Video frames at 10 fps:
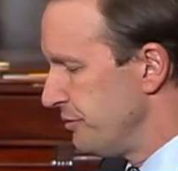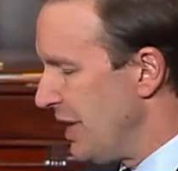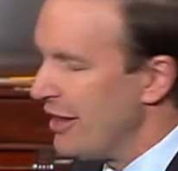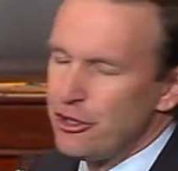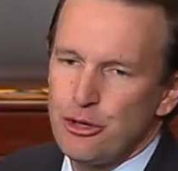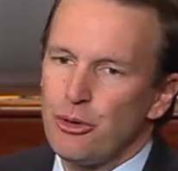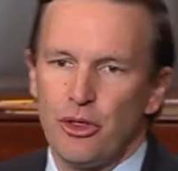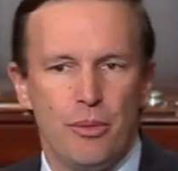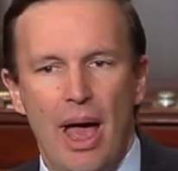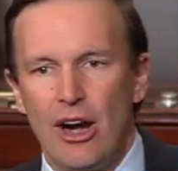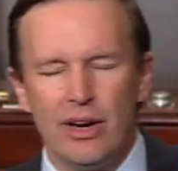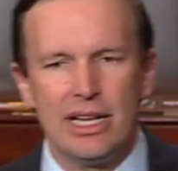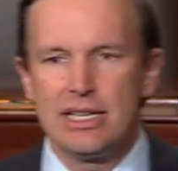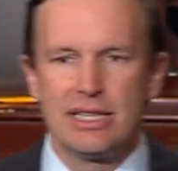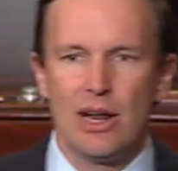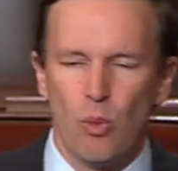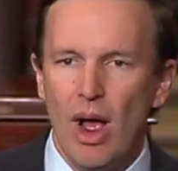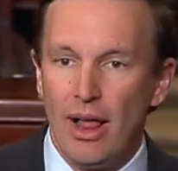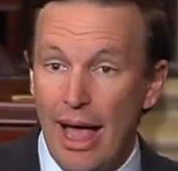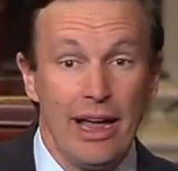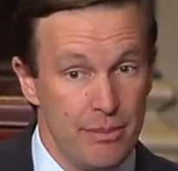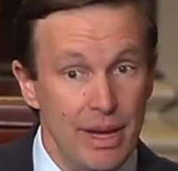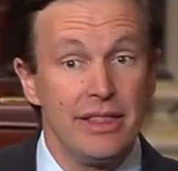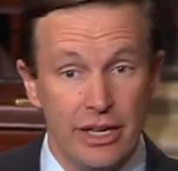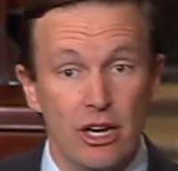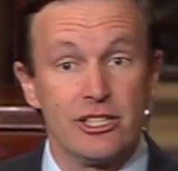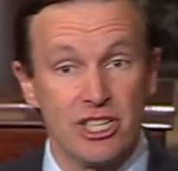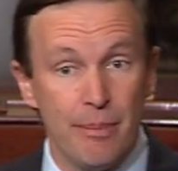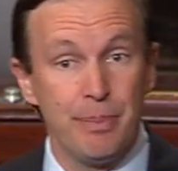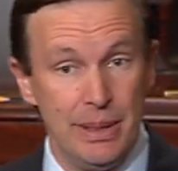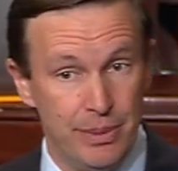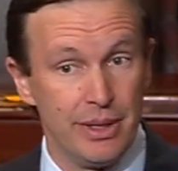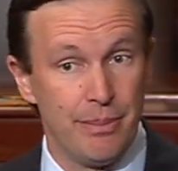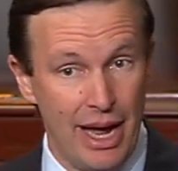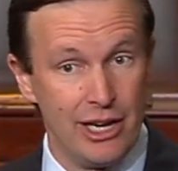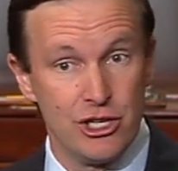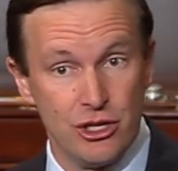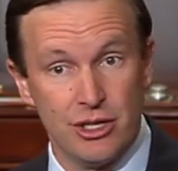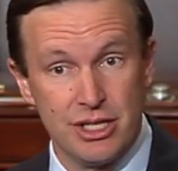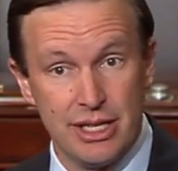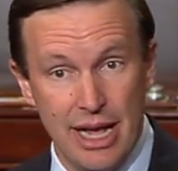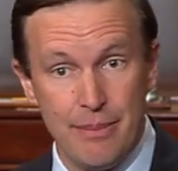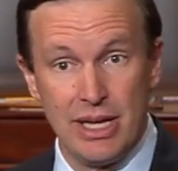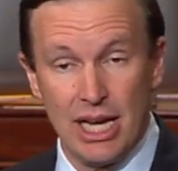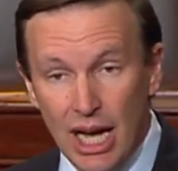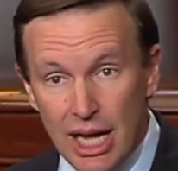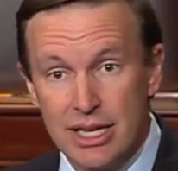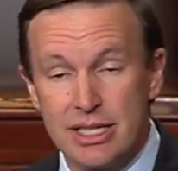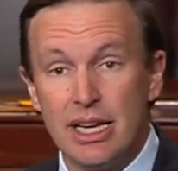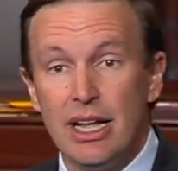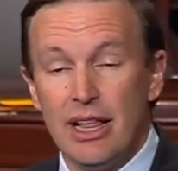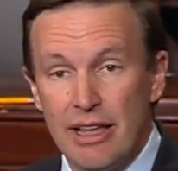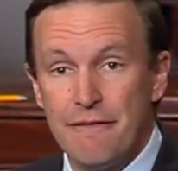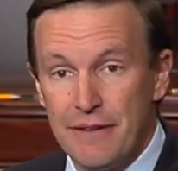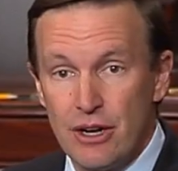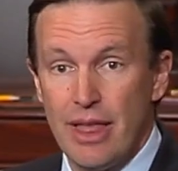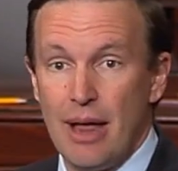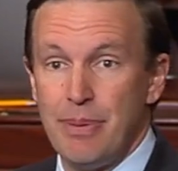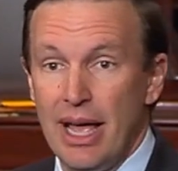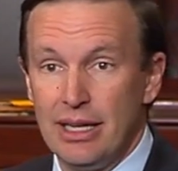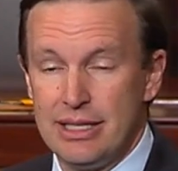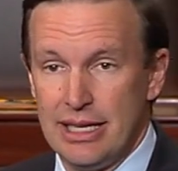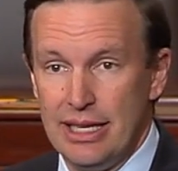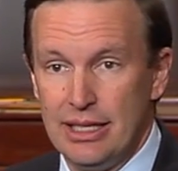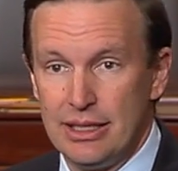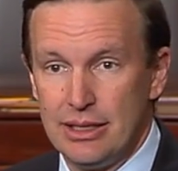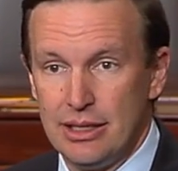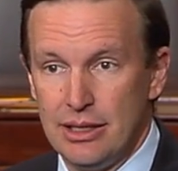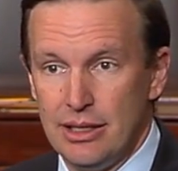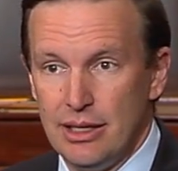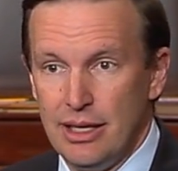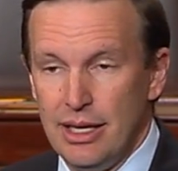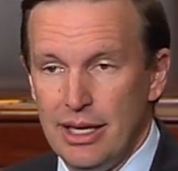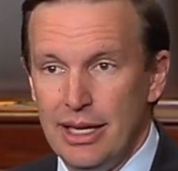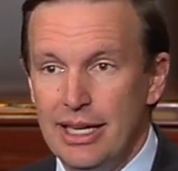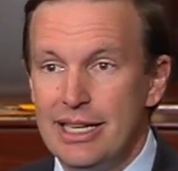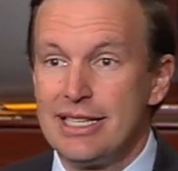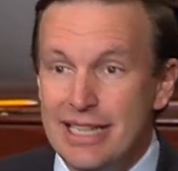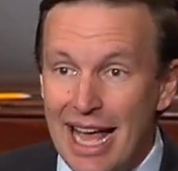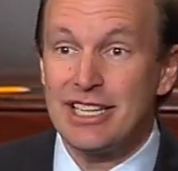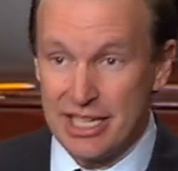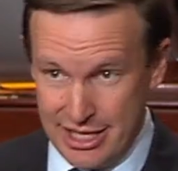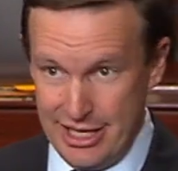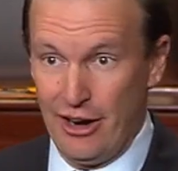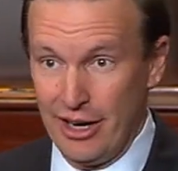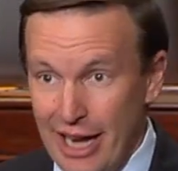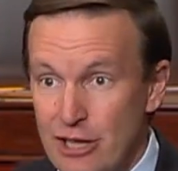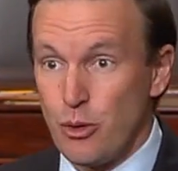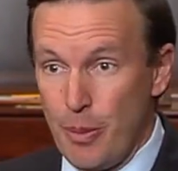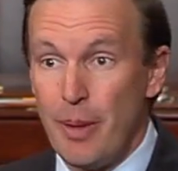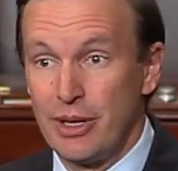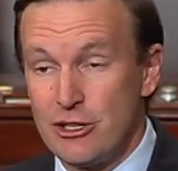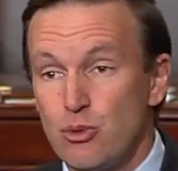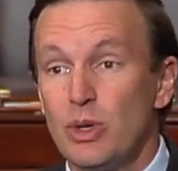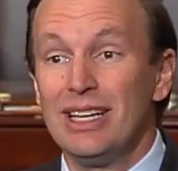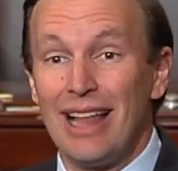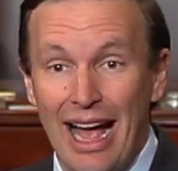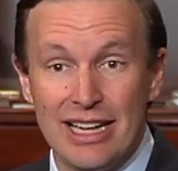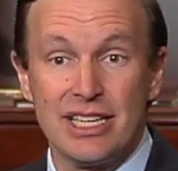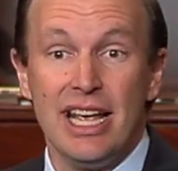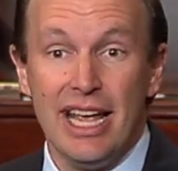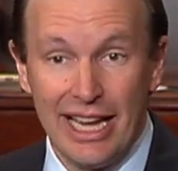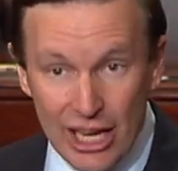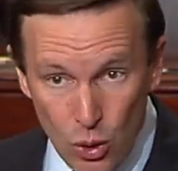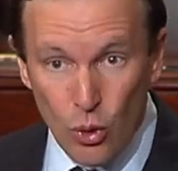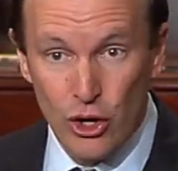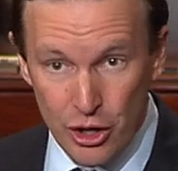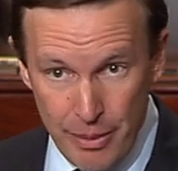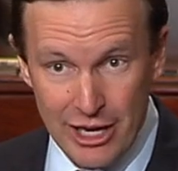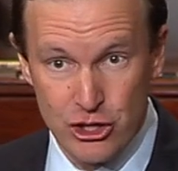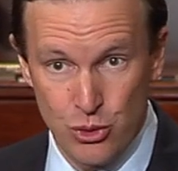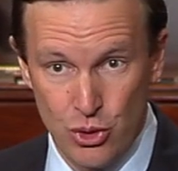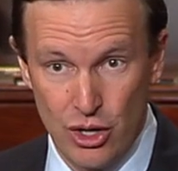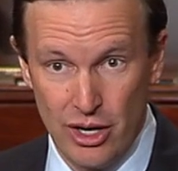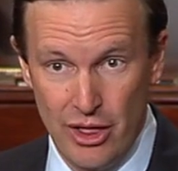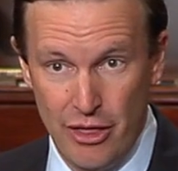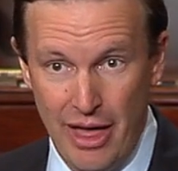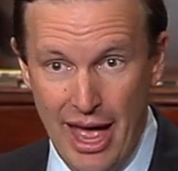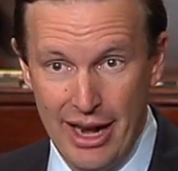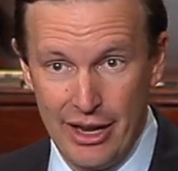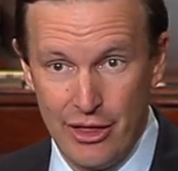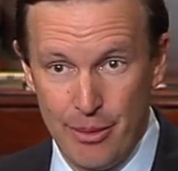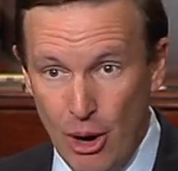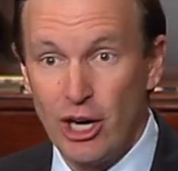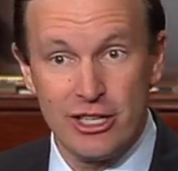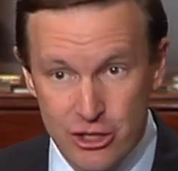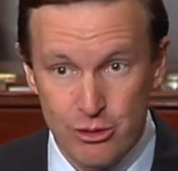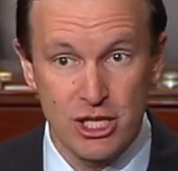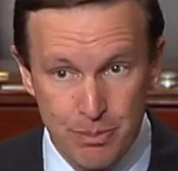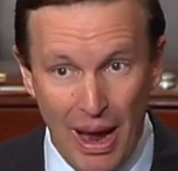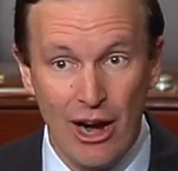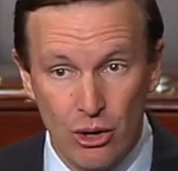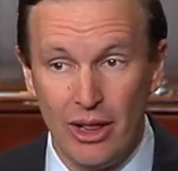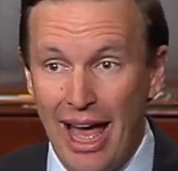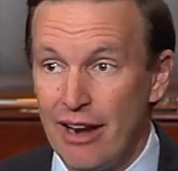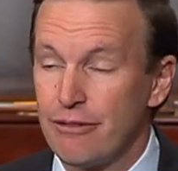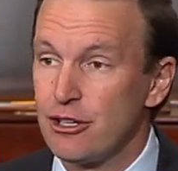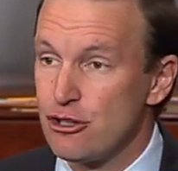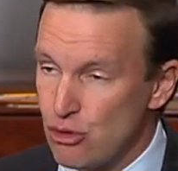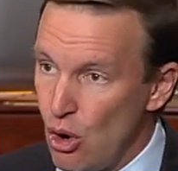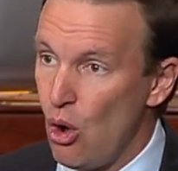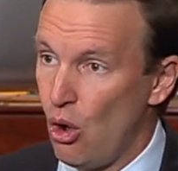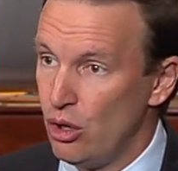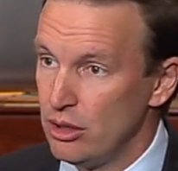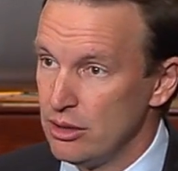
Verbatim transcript: And the truth of the matter is that, well, I admit there are some people that buy insurance today because they fear that penalty. It is necessary, as Republicans realize, in order to make sure that the markets don't spiral out of control.